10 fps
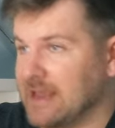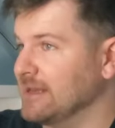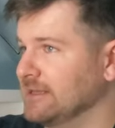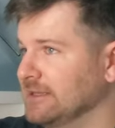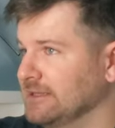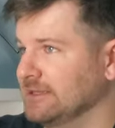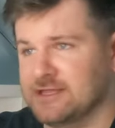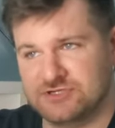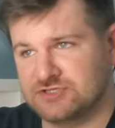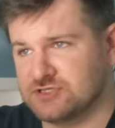and
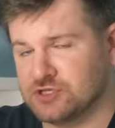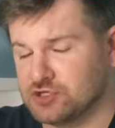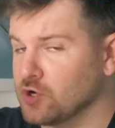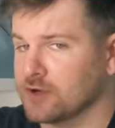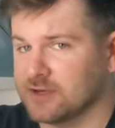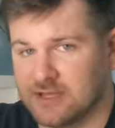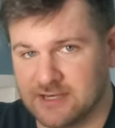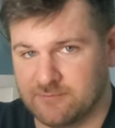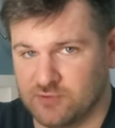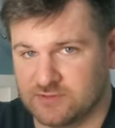Legends of the Dark
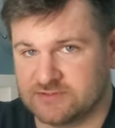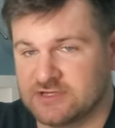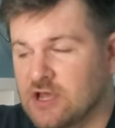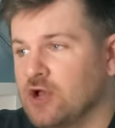Knight books,